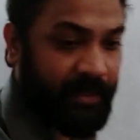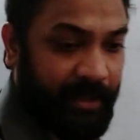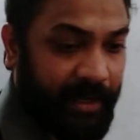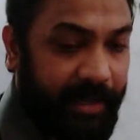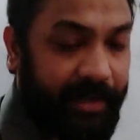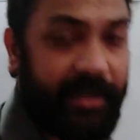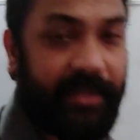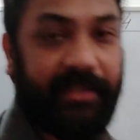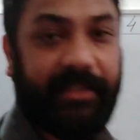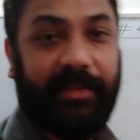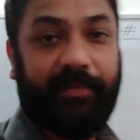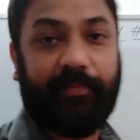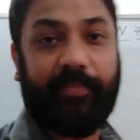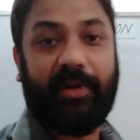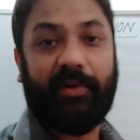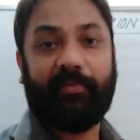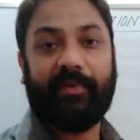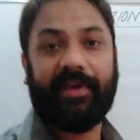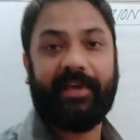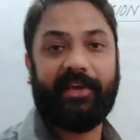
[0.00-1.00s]

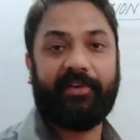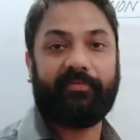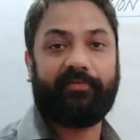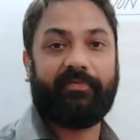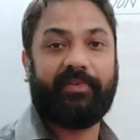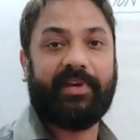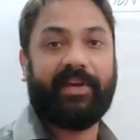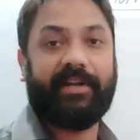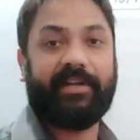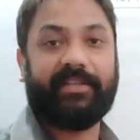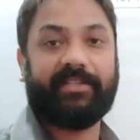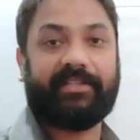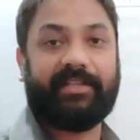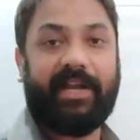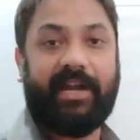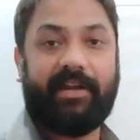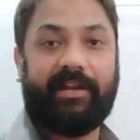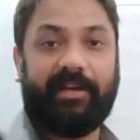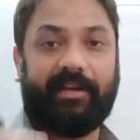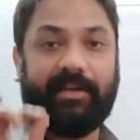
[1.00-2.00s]
if we
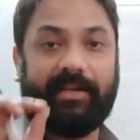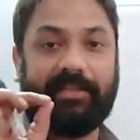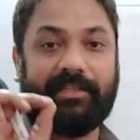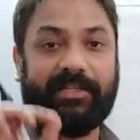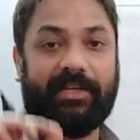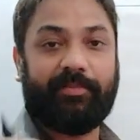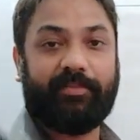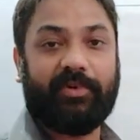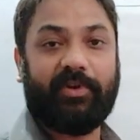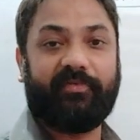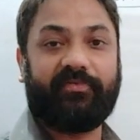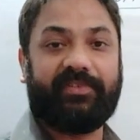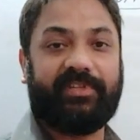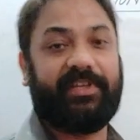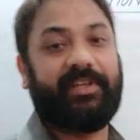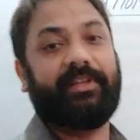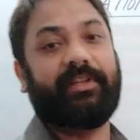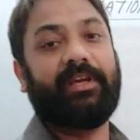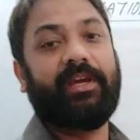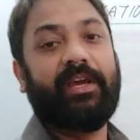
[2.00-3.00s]
understand the concept of
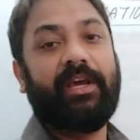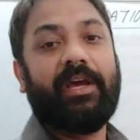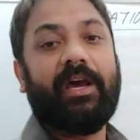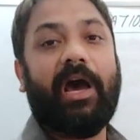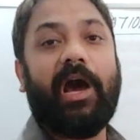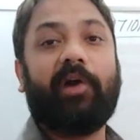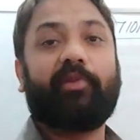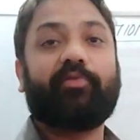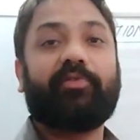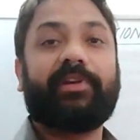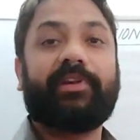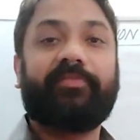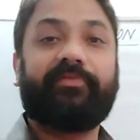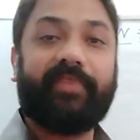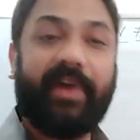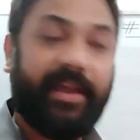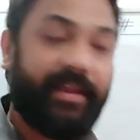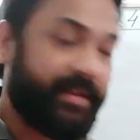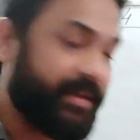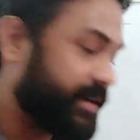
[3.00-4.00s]
gene, how to
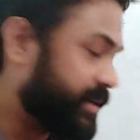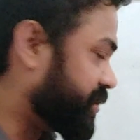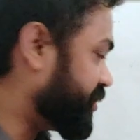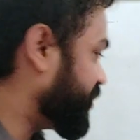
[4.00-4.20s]
define a